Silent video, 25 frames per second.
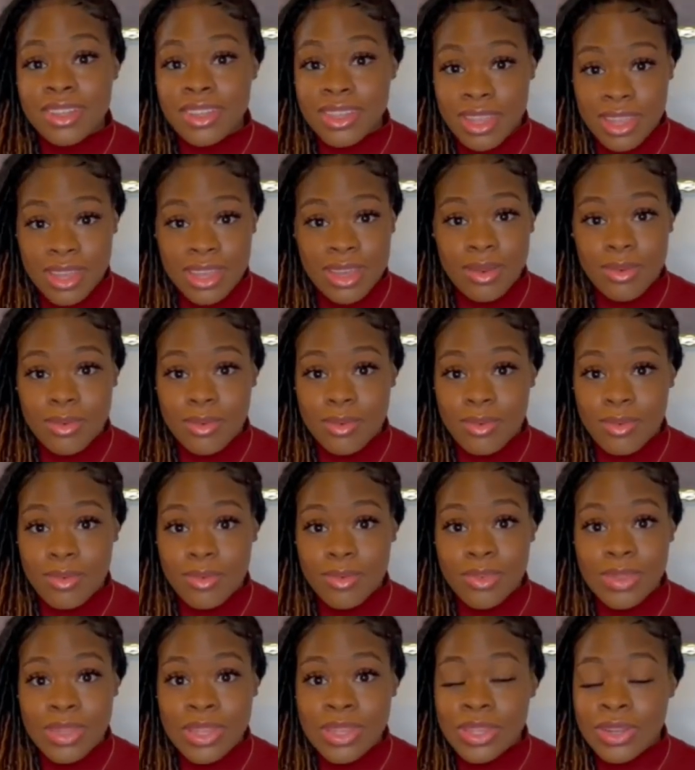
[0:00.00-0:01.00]
think,
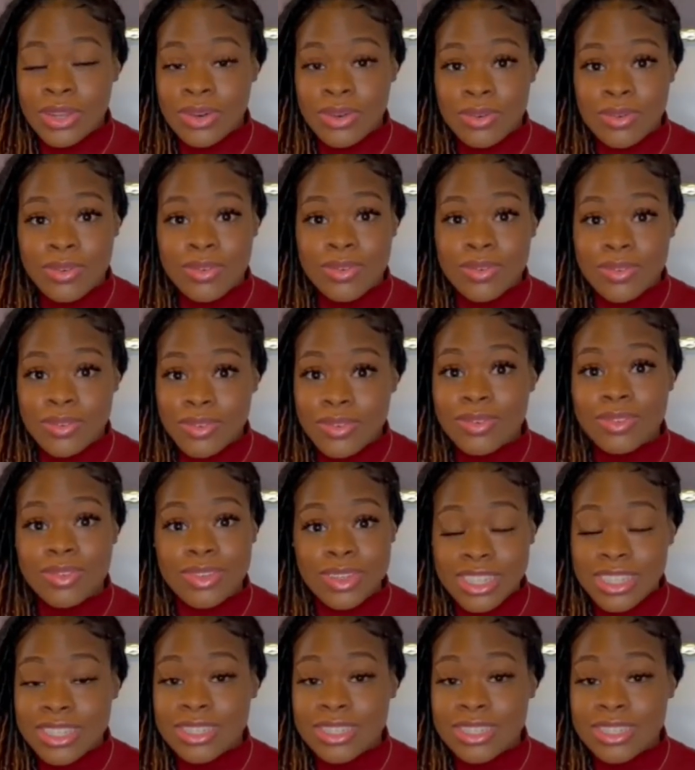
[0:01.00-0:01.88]
it's